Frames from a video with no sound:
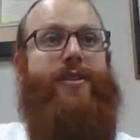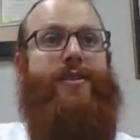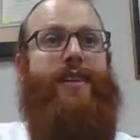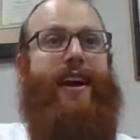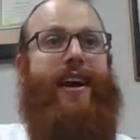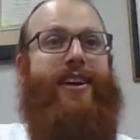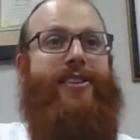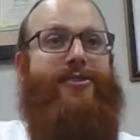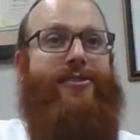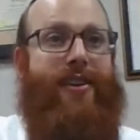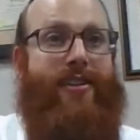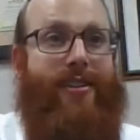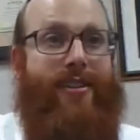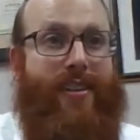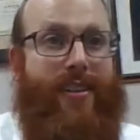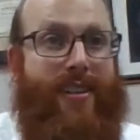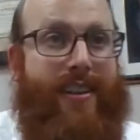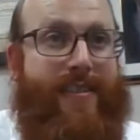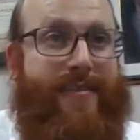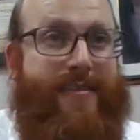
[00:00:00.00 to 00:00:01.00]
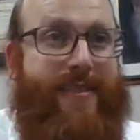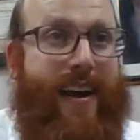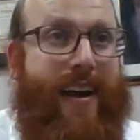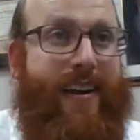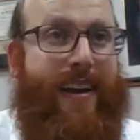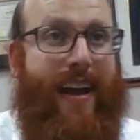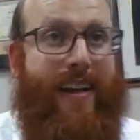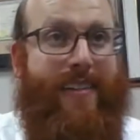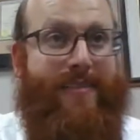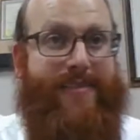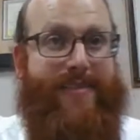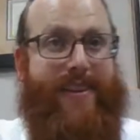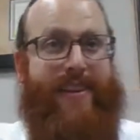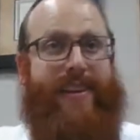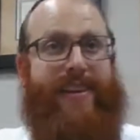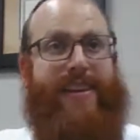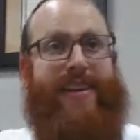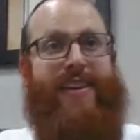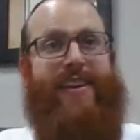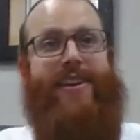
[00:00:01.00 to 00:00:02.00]
To Andrea, to Lisa, I can't
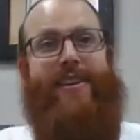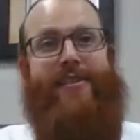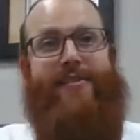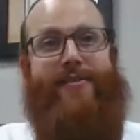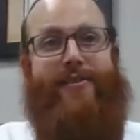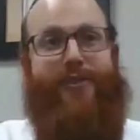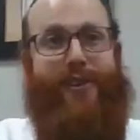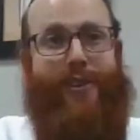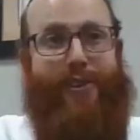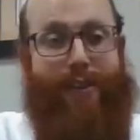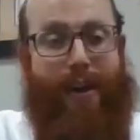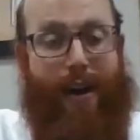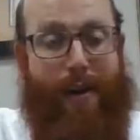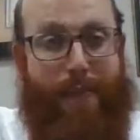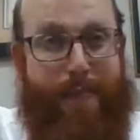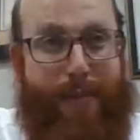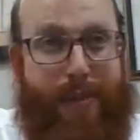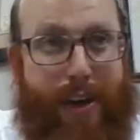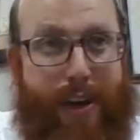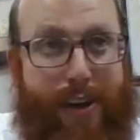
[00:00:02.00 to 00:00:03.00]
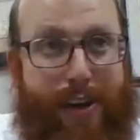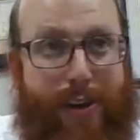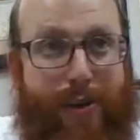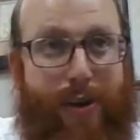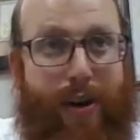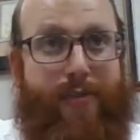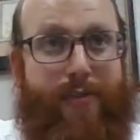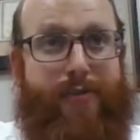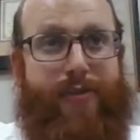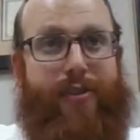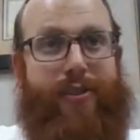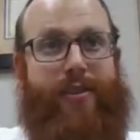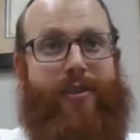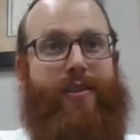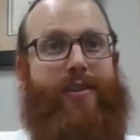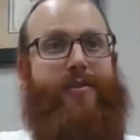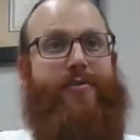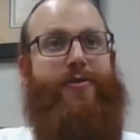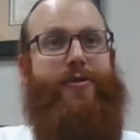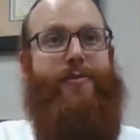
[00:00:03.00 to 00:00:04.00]
see further up. Thank you all
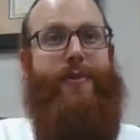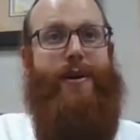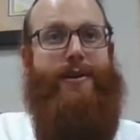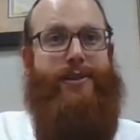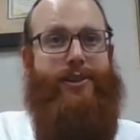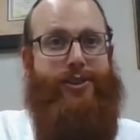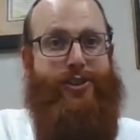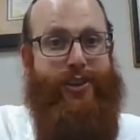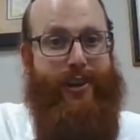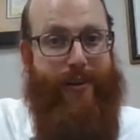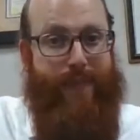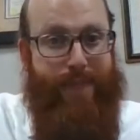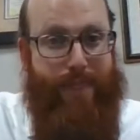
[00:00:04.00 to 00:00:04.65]
for messaging.